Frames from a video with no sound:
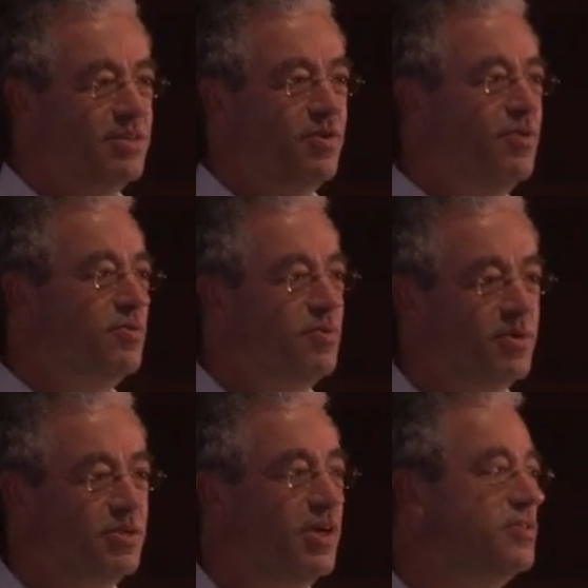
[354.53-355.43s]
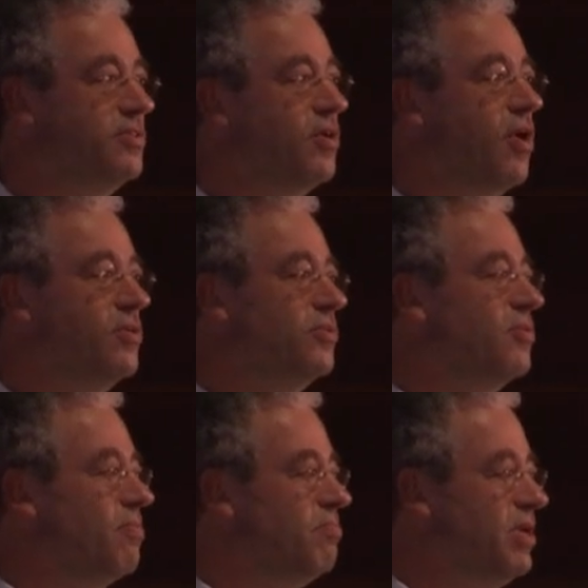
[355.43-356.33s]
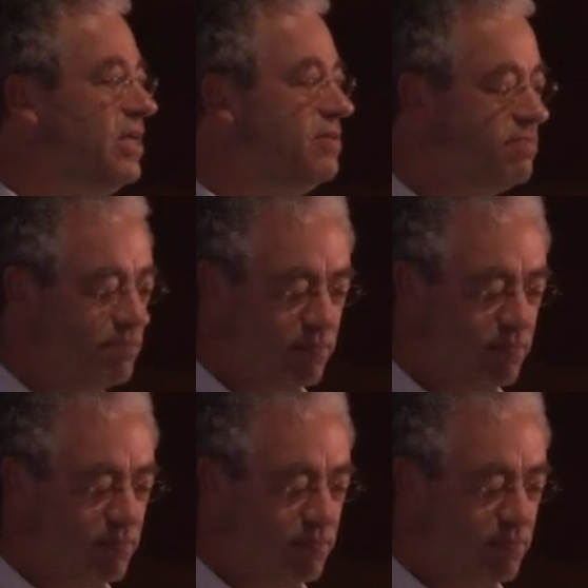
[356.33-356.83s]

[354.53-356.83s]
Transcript: so Google doesn't autocomplete.